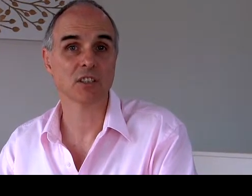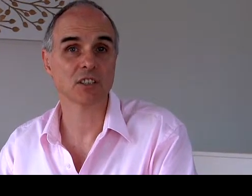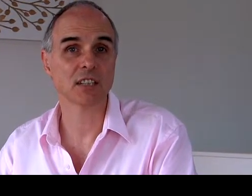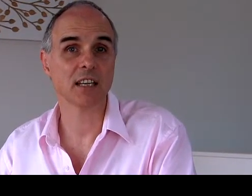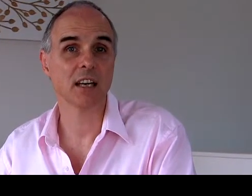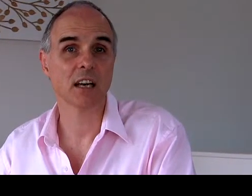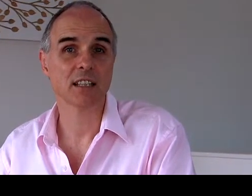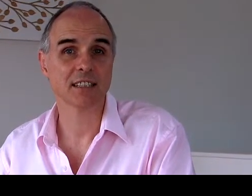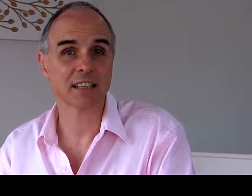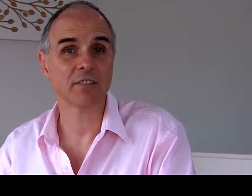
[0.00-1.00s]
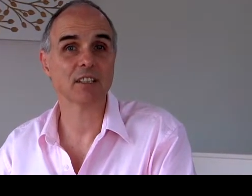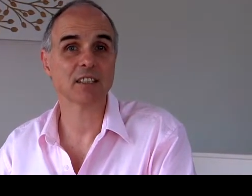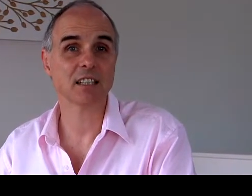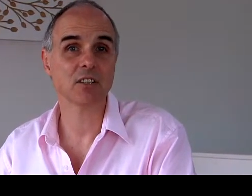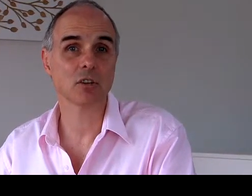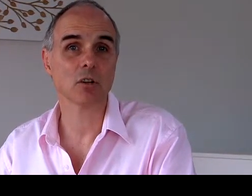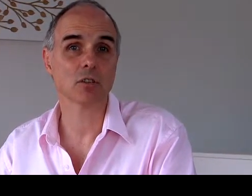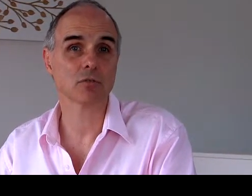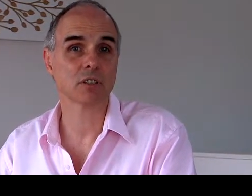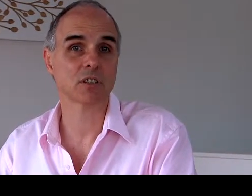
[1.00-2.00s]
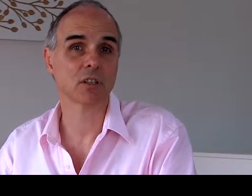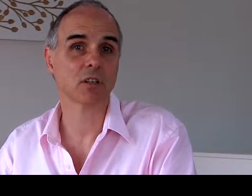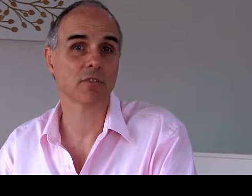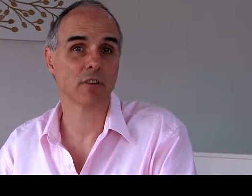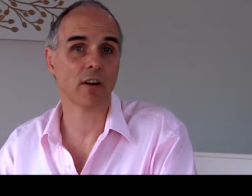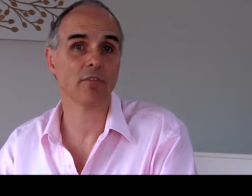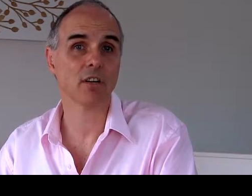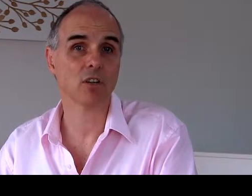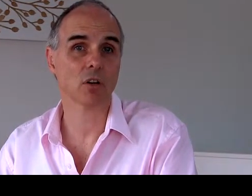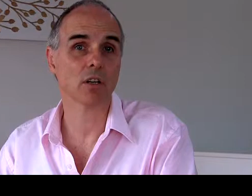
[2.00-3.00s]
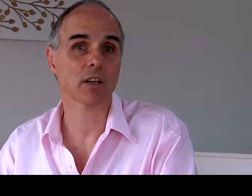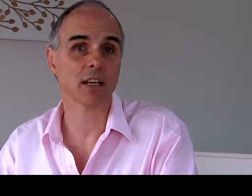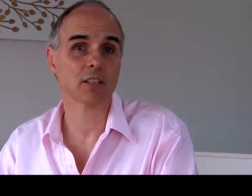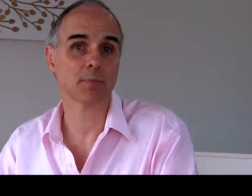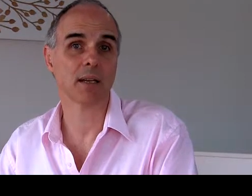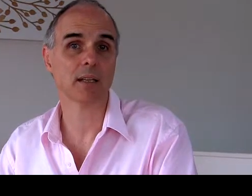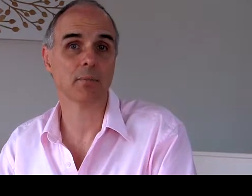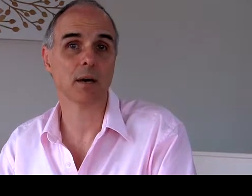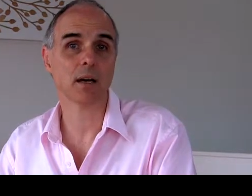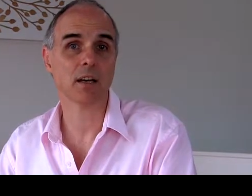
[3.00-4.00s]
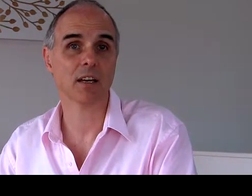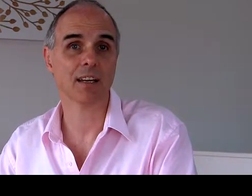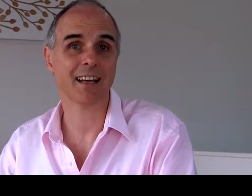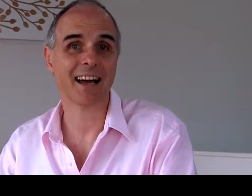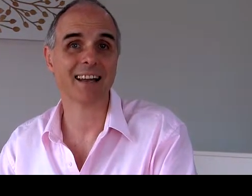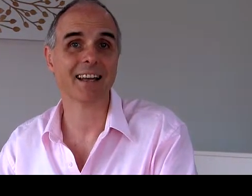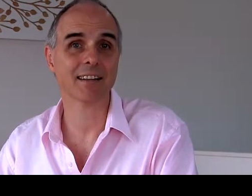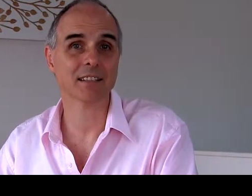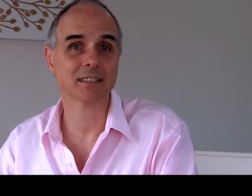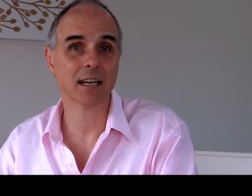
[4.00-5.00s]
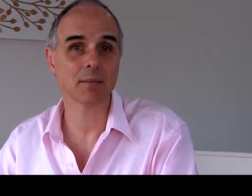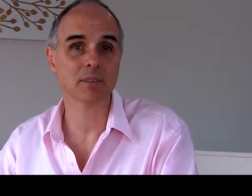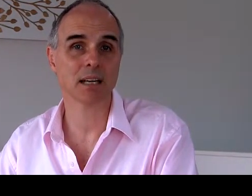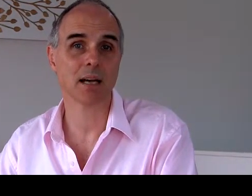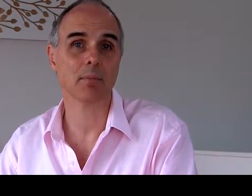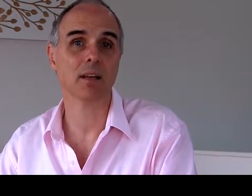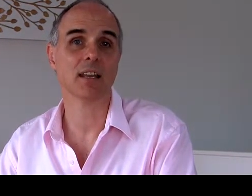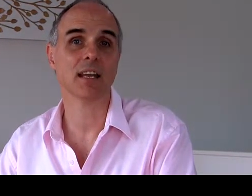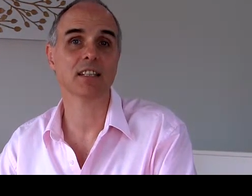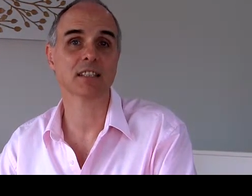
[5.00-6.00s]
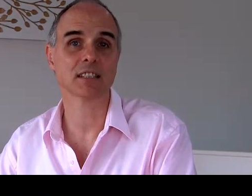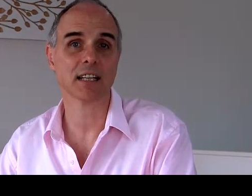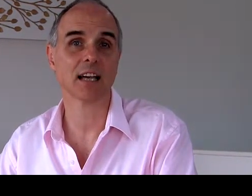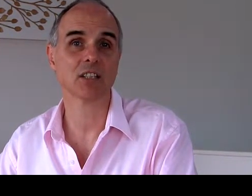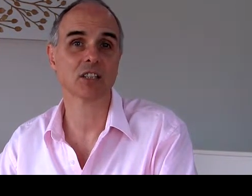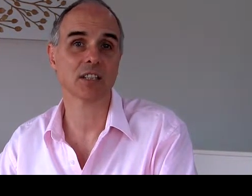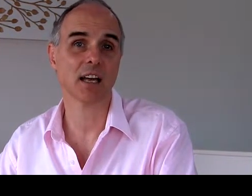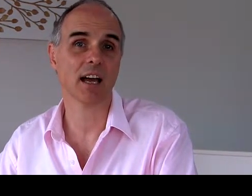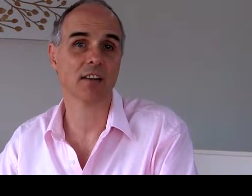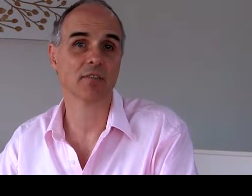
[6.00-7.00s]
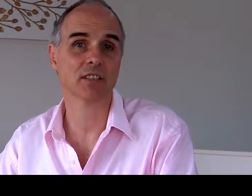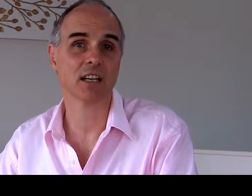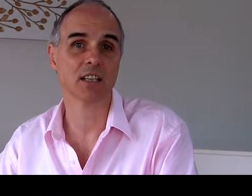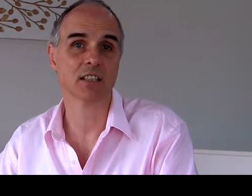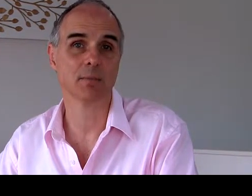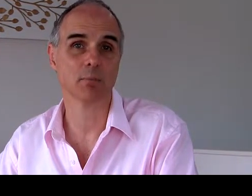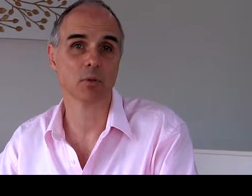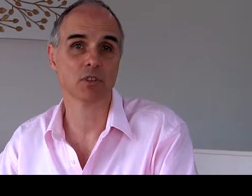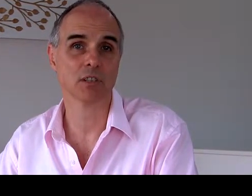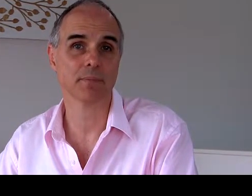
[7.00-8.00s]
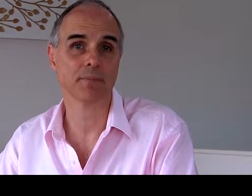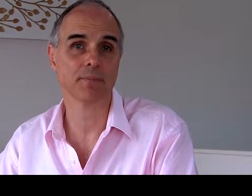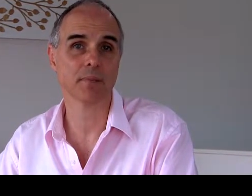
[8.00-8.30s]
to see $17 returned for every dollar they spend in marketing, and at the same time, they slash their advertising budget.